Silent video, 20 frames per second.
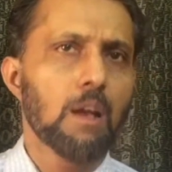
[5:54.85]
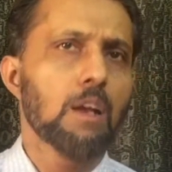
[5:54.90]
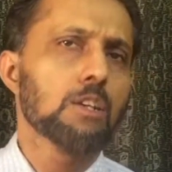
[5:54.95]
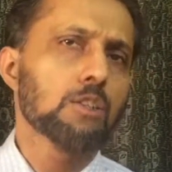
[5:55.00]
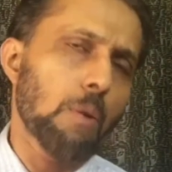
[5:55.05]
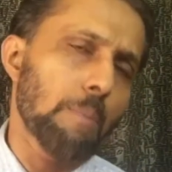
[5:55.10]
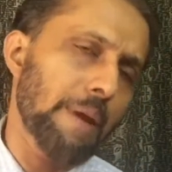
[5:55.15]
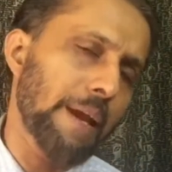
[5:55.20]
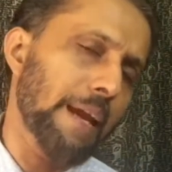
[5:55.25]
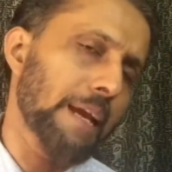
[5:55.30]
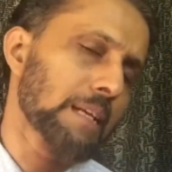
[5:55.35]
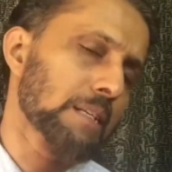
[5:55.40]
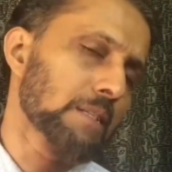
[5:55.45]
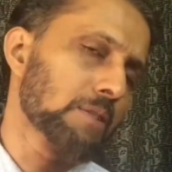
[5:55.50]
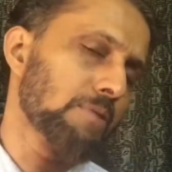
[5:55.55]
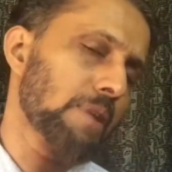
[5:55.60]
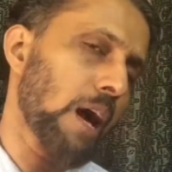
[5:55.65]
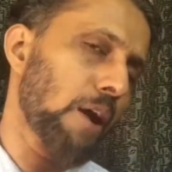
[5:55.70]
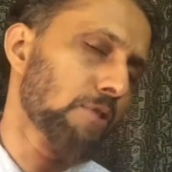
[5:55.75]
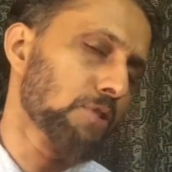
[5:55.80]
So
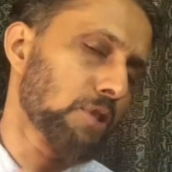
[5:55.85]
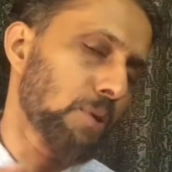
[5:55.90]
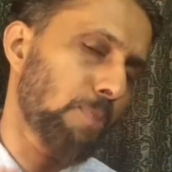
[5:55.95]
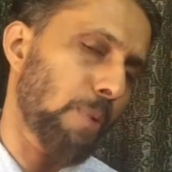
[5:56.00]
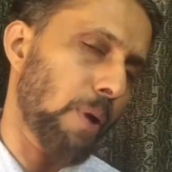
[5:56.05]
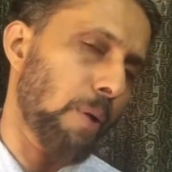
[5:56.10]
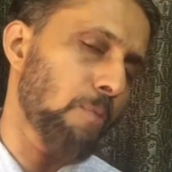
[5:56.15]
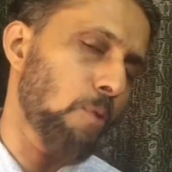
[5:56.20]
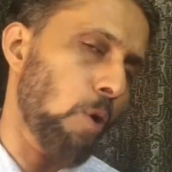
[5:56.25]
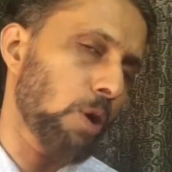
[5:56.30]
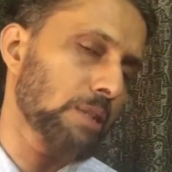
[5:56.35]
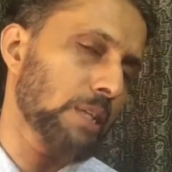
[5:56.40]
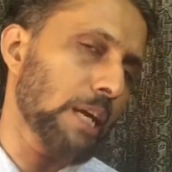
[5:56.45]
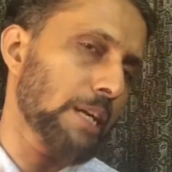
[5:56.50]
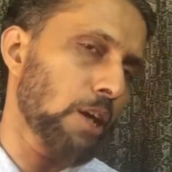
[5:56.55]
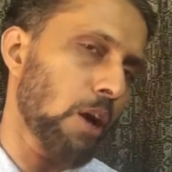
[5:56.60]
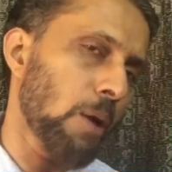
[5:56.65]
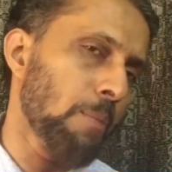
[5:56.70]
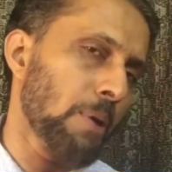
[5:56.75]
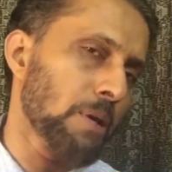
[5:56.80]
means we have to promote
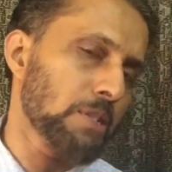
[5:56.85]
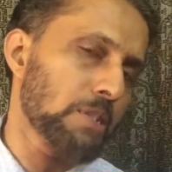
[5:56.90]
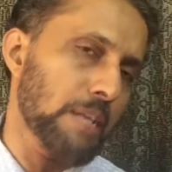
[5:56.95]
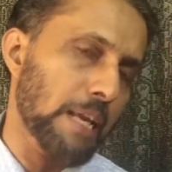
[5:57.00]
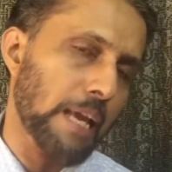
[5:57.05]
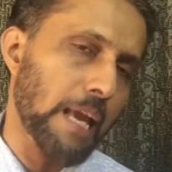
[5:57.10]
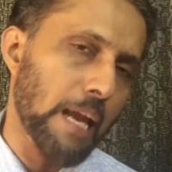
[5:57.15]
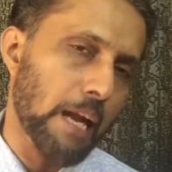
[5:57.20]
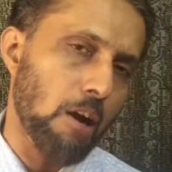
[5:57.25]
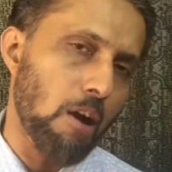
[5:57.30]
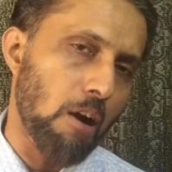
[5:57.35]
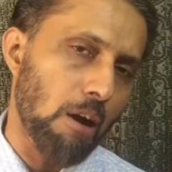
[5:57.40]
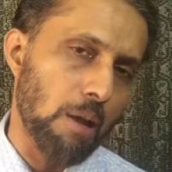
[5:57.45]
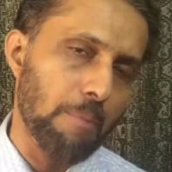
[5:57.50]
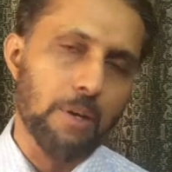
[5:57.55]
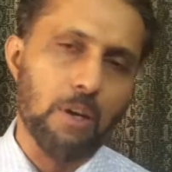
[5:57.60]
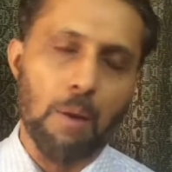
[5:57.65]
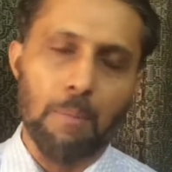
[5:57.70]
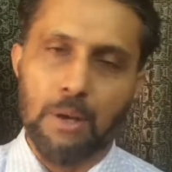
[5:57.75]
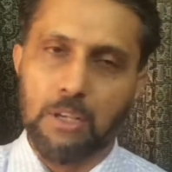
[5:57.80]
the domestic
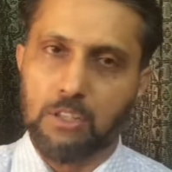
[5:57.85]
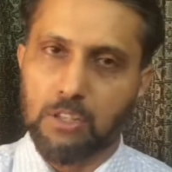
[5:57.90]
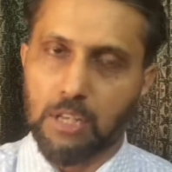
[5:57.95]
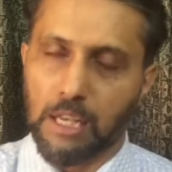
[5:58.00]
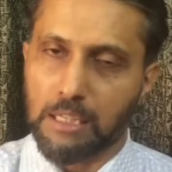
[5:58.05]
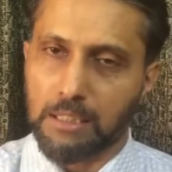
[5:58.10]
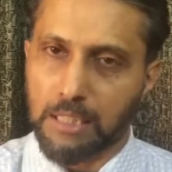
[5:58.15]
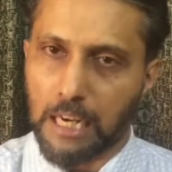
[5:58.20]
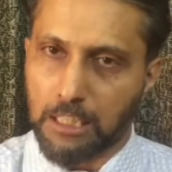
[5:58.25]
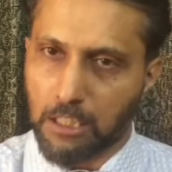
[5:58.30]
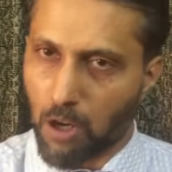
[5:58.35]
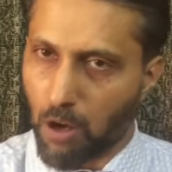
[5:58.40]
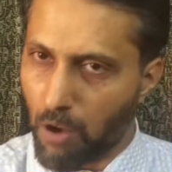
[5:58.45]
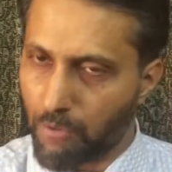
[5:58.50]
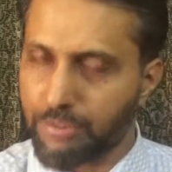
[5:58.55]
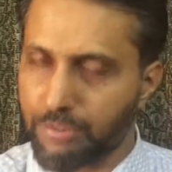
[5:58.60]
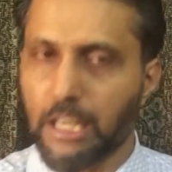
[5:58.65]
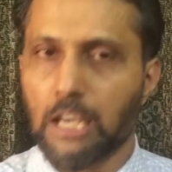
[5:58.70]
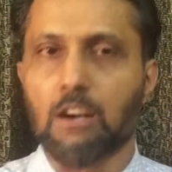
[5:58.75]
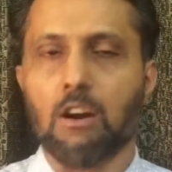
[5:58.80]
economy, domestic sector
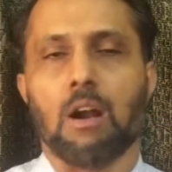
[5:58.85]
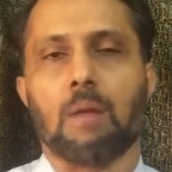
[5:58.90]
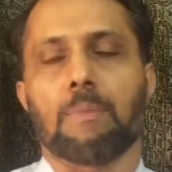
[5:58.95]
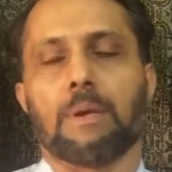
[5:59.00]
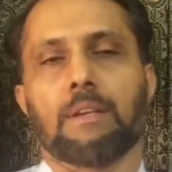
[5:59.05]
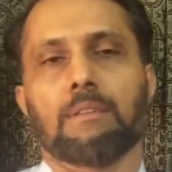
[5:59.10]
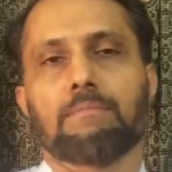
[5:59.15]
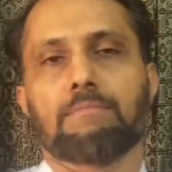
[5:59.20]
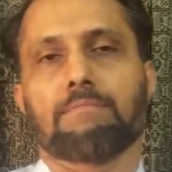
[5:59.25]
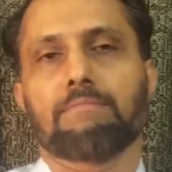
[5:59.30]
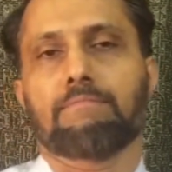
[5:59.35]
of the economy.